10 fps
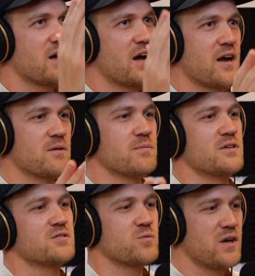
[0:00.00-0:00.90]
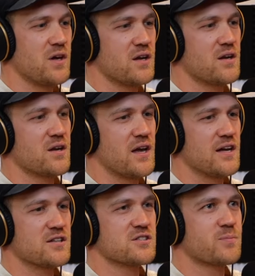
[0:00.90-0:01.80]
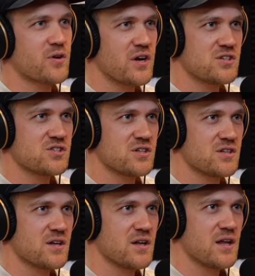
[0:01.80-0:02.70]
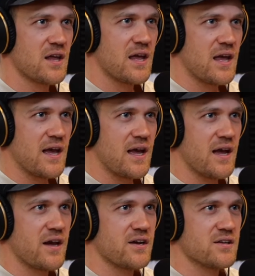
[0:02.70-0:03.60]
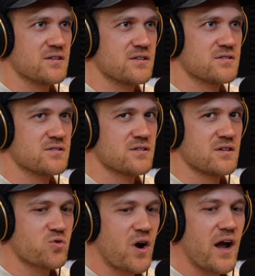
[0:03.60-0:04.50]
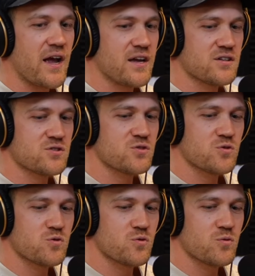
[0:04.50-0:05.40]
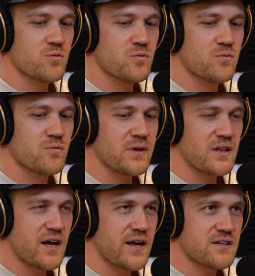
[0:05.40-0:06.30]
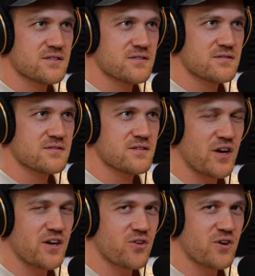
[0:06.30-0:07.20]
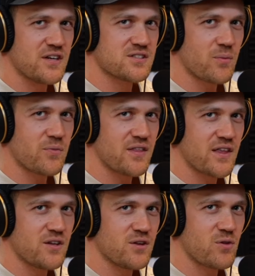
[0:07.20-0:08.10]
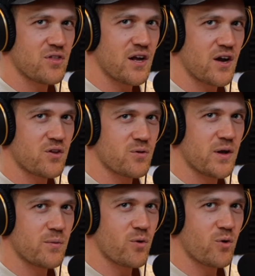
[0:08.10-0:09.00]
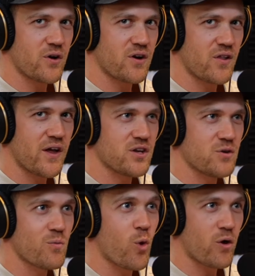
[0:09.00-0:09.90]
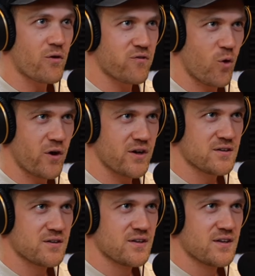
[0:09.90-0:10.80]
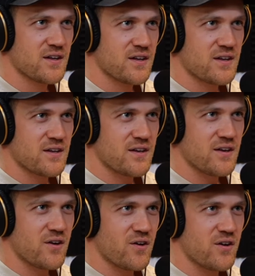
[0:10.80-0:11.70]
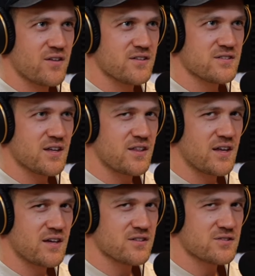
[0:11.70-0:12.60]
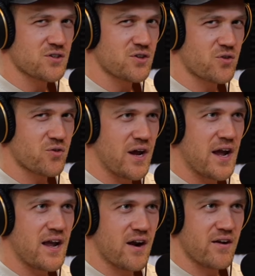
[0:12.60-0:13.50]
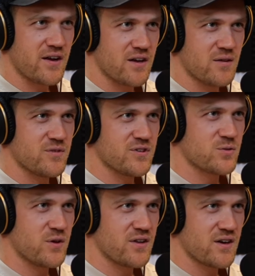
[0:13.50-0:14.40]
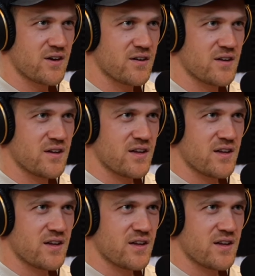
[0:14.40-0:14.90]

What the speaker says: line between inspiration and trying to be liked, trying to create something that you think other people are going to like you more for it. You know, I think there's a gray area in between there.